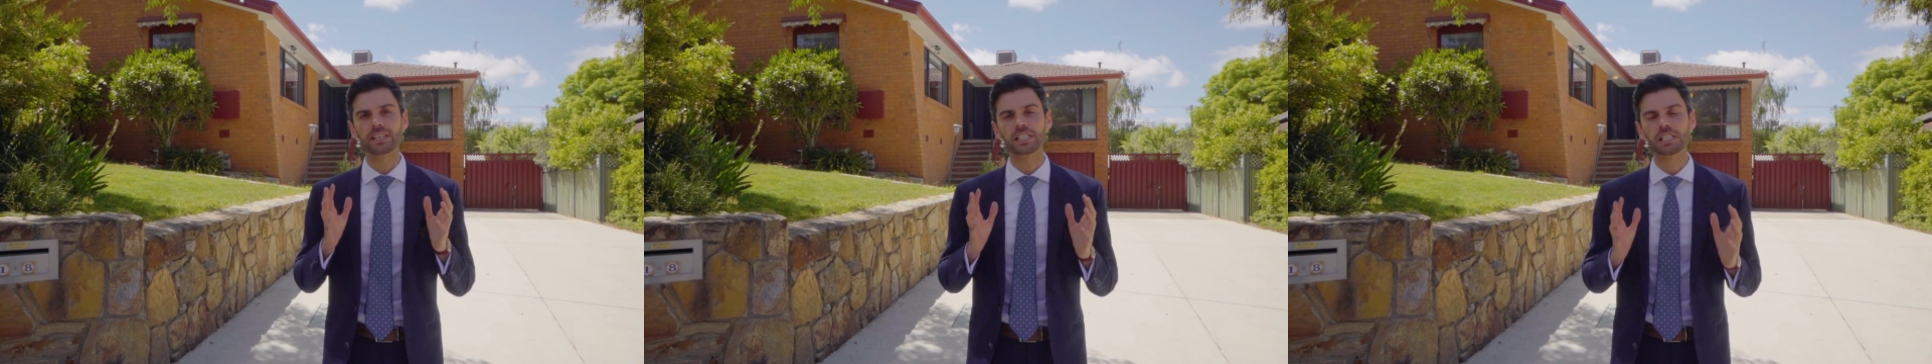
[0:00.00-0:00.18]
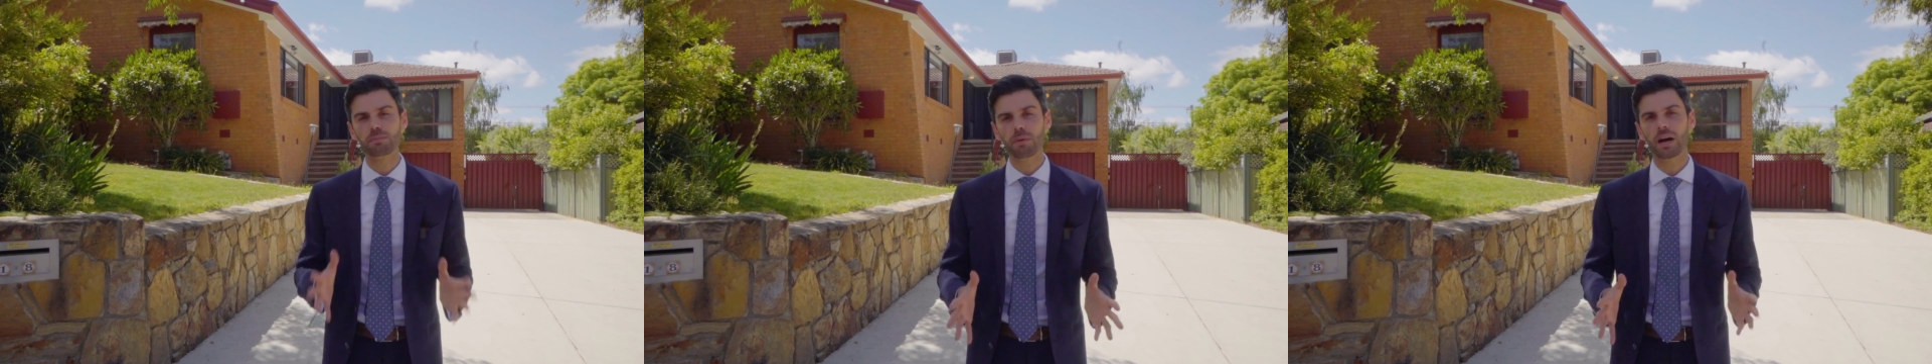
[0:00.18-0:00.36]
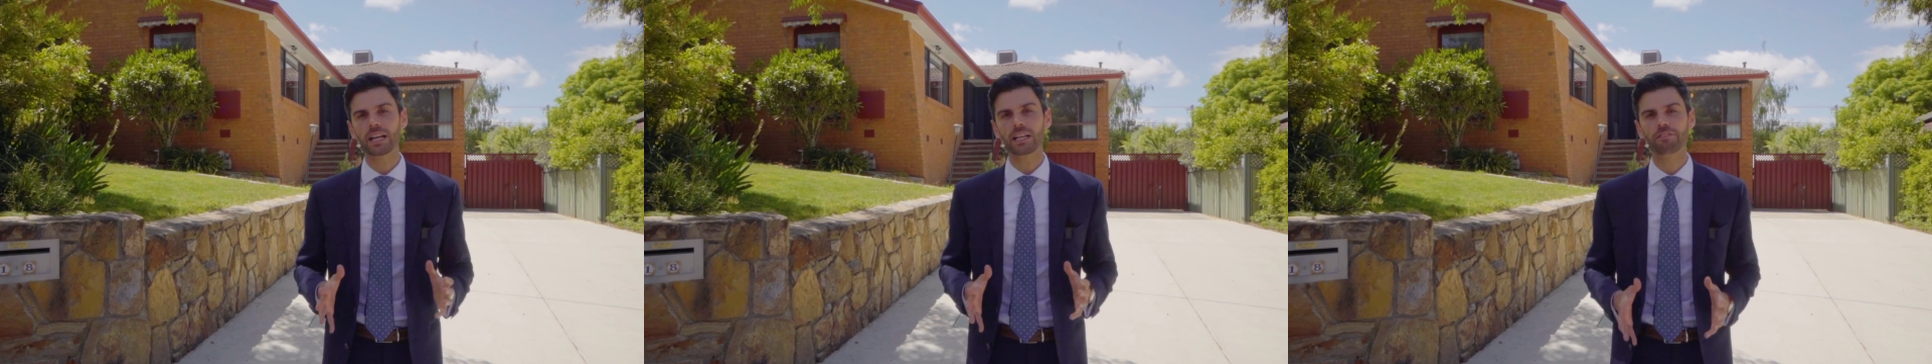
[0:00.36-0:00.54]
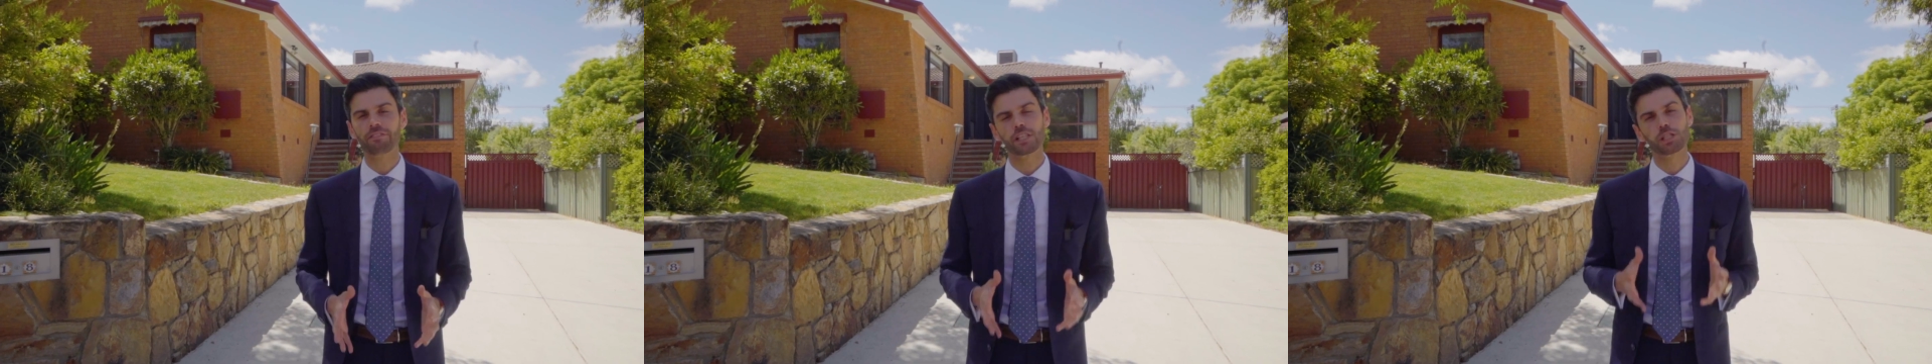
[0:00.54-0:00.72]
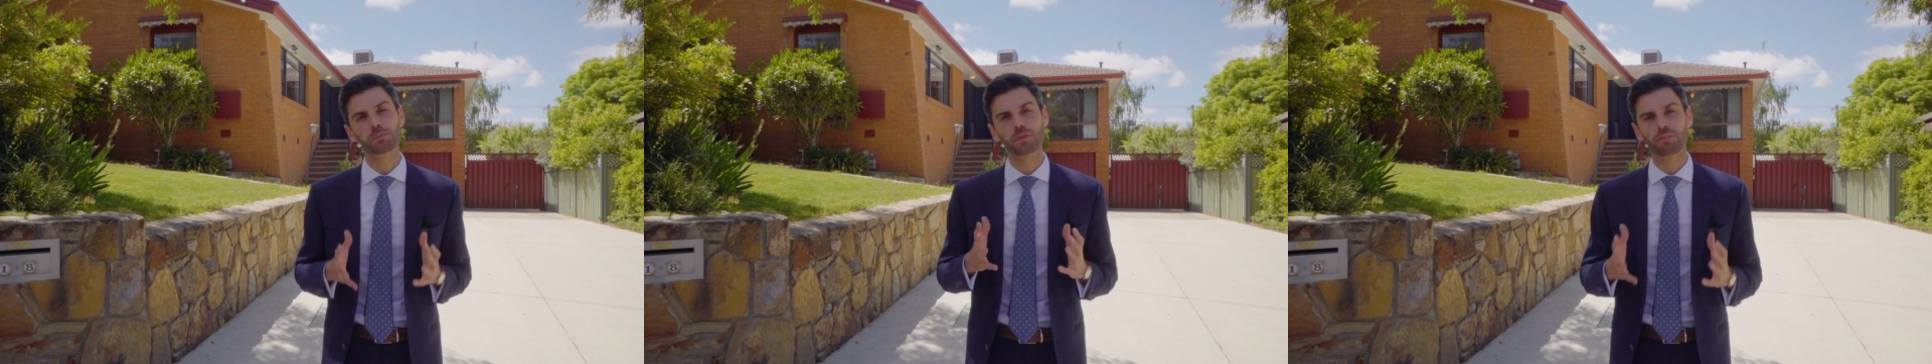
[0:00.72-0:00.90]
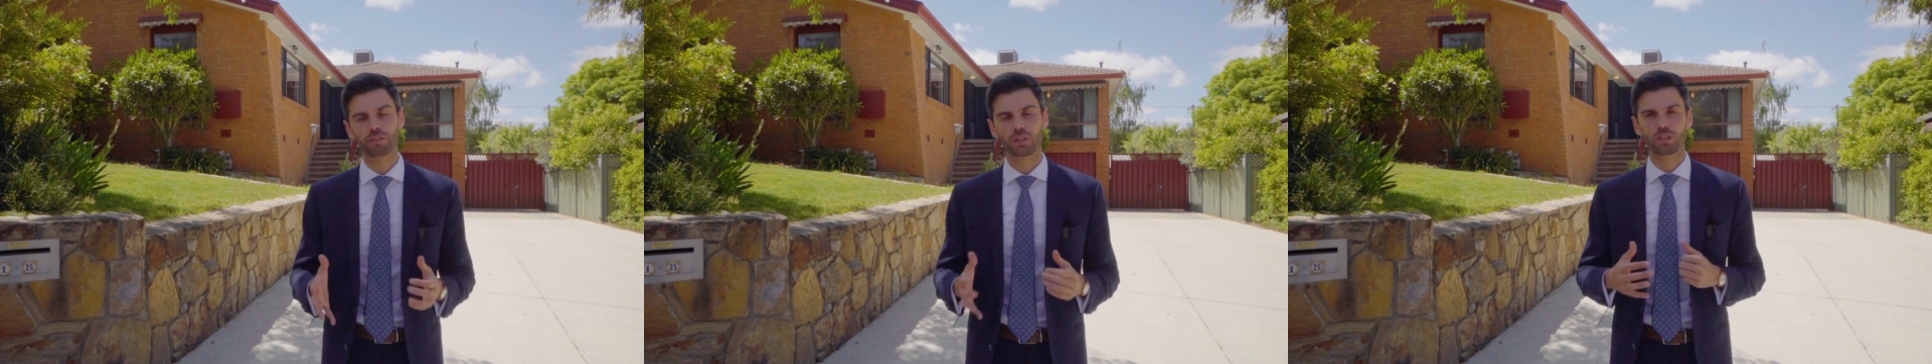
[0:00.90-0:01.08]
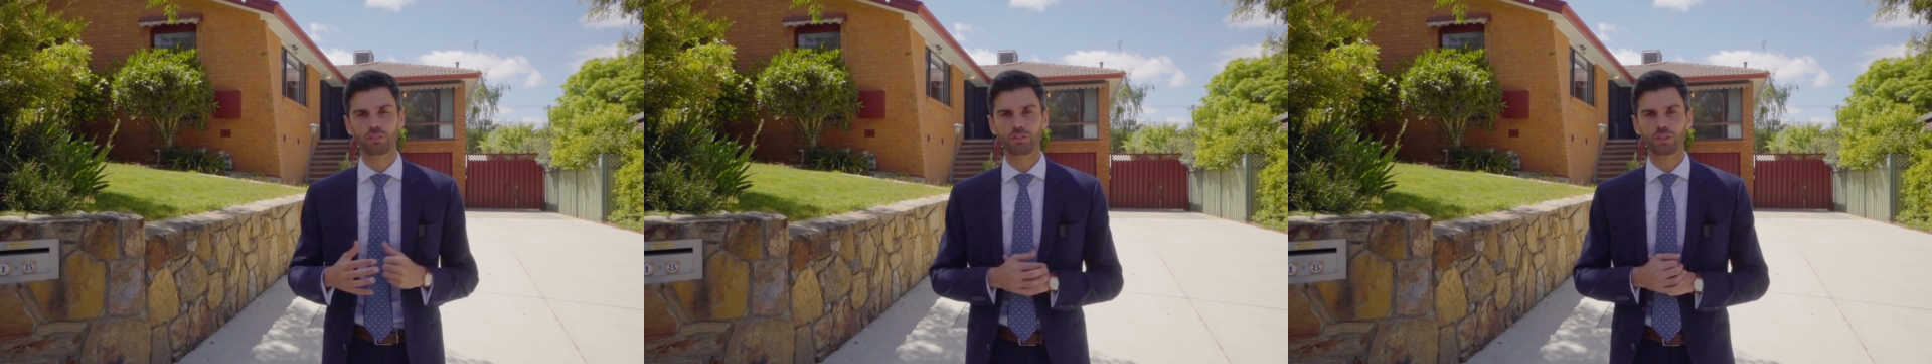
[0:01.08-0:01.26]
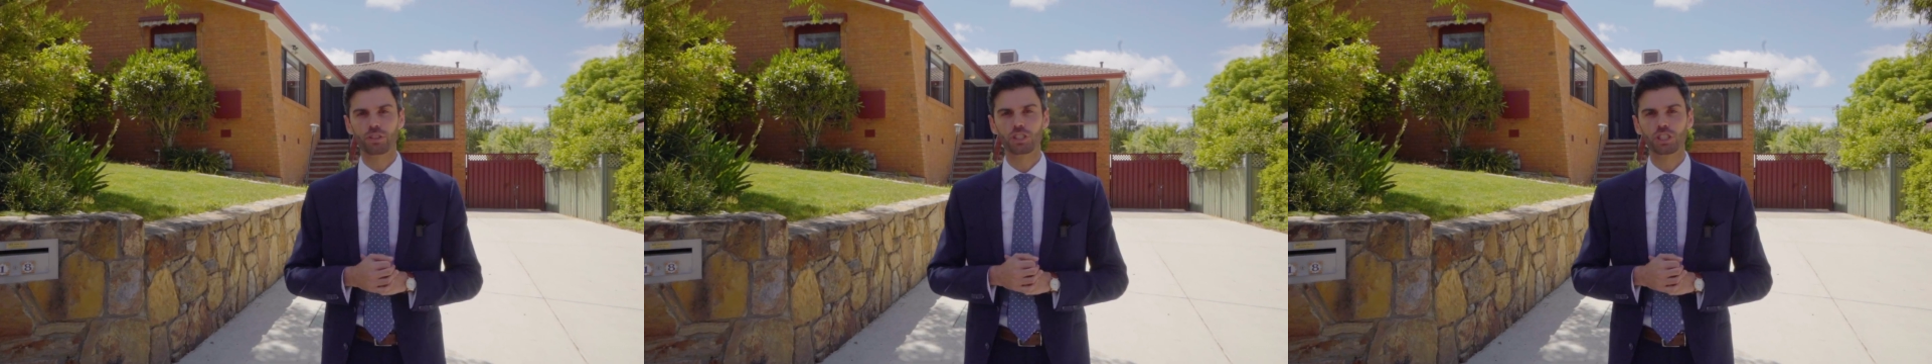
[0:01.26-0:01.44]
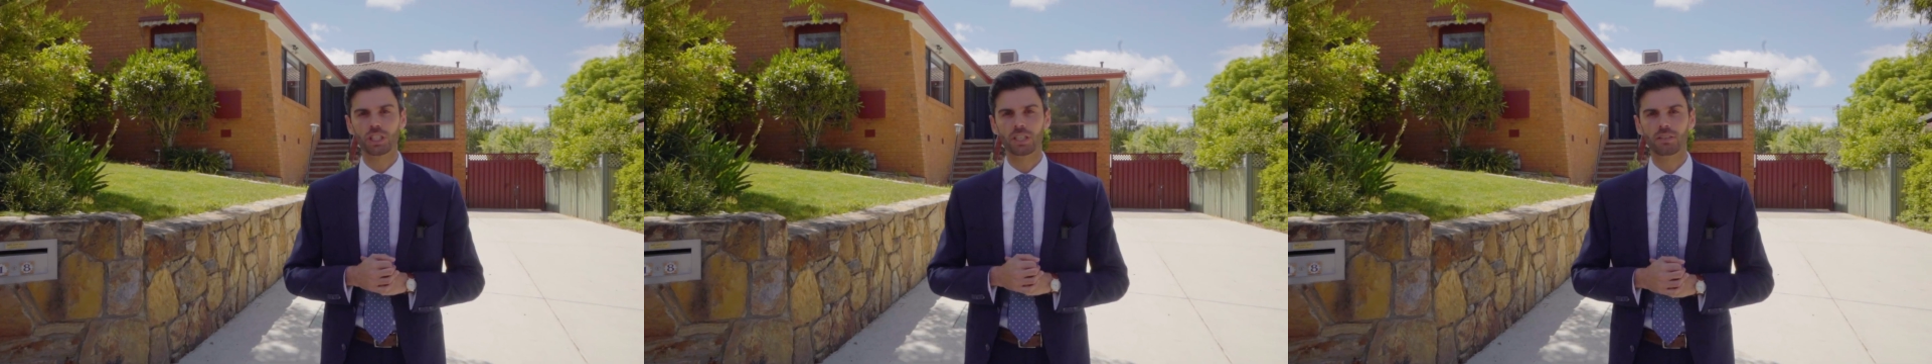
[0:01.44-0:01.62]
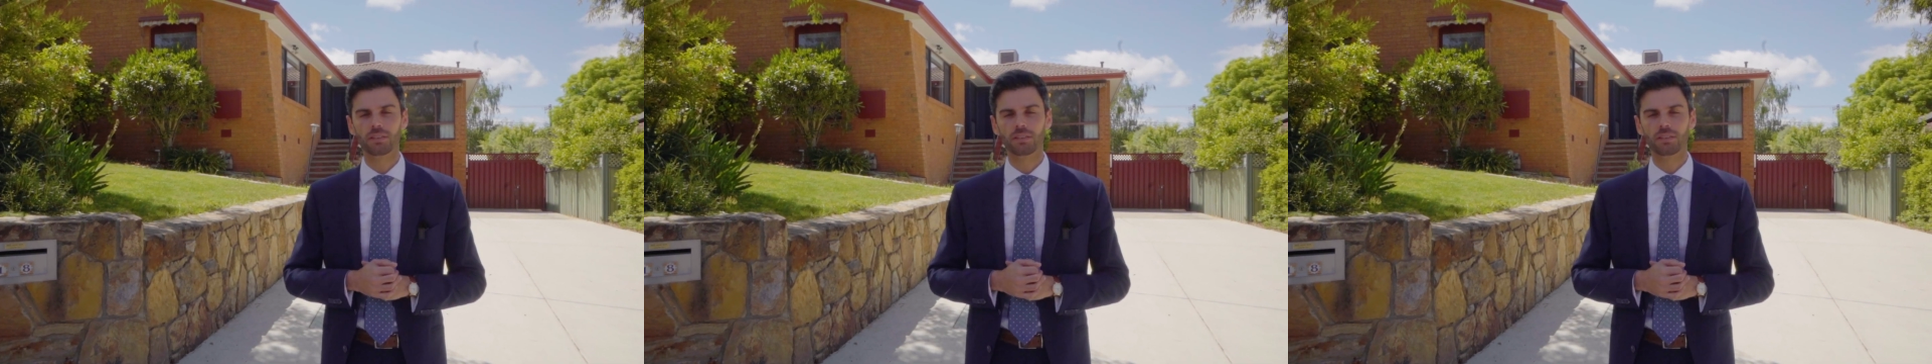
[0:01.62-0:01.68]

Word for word: smart investment for your future.